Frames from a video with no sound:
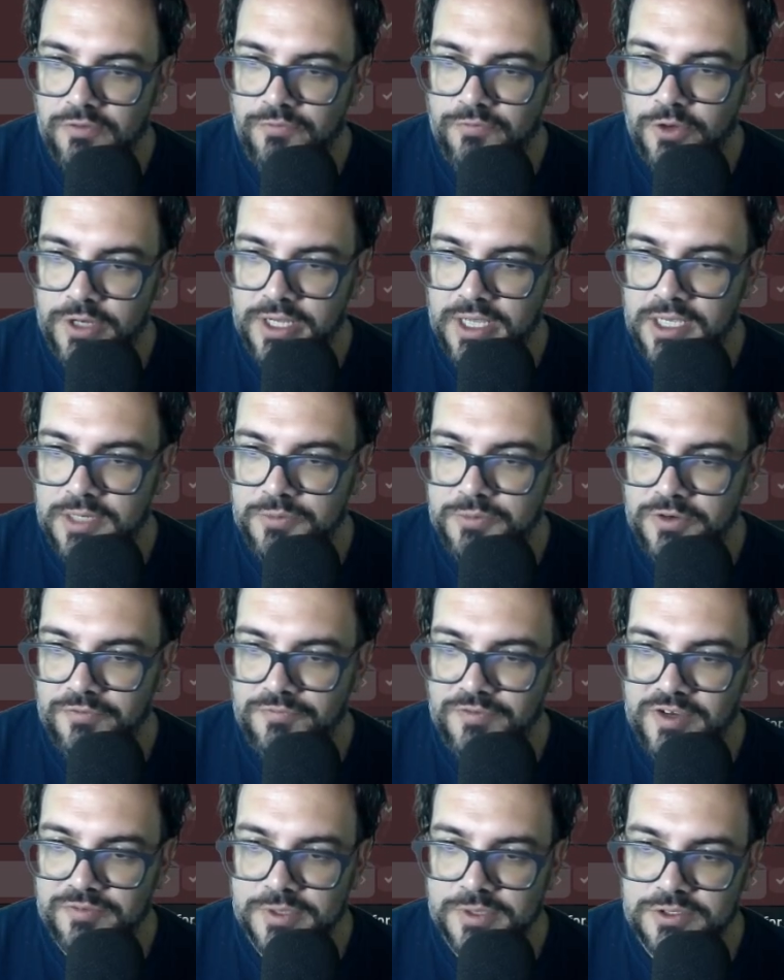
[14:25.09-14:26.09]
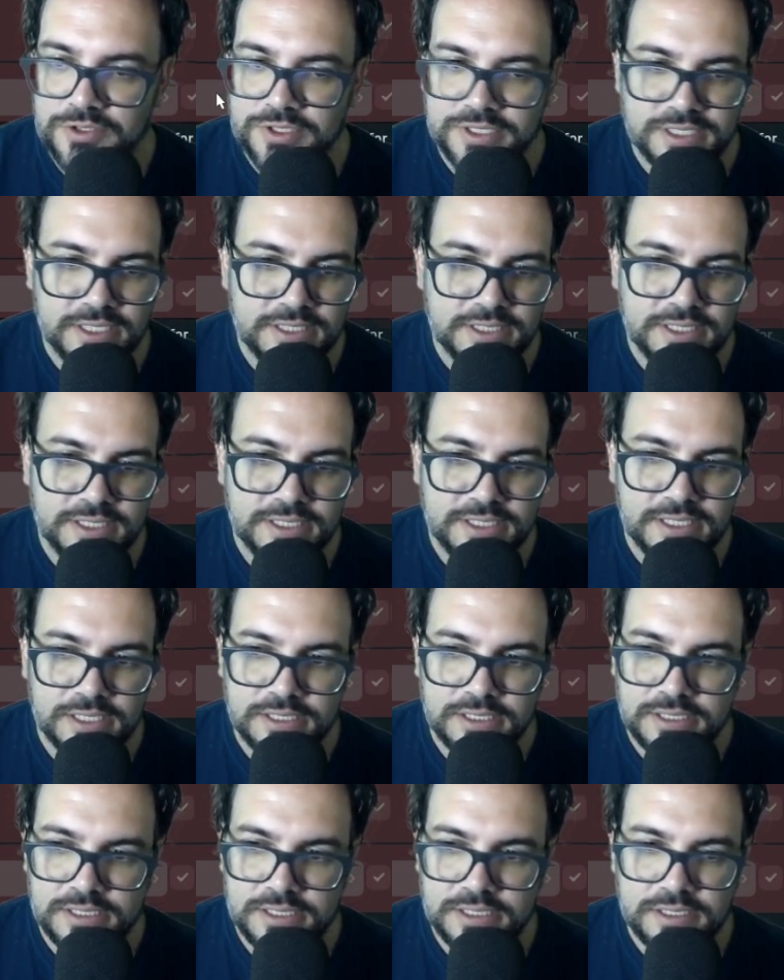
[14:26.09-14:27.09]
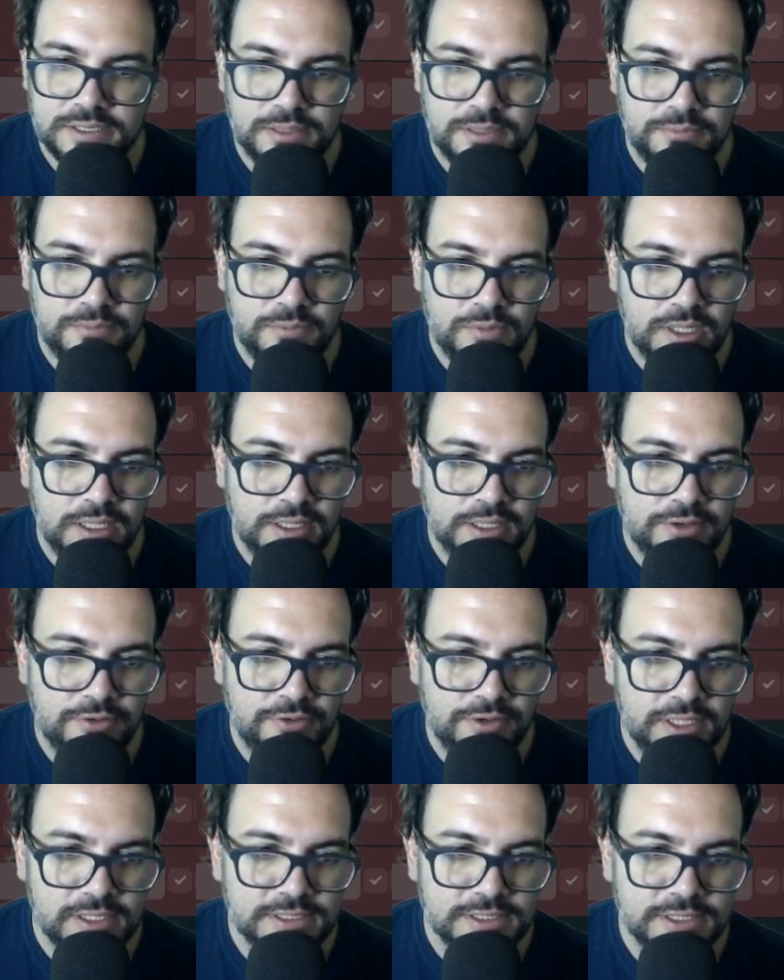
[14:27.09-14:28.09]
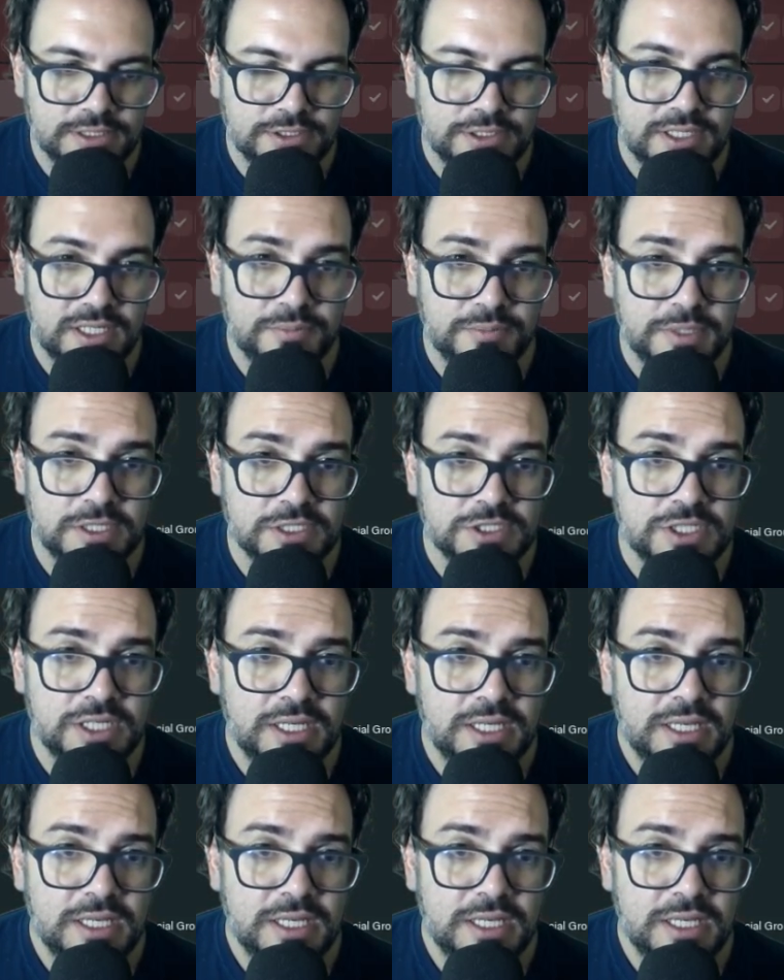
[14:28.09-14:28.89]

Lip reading: 48.5 million to 66 million, rising to that much.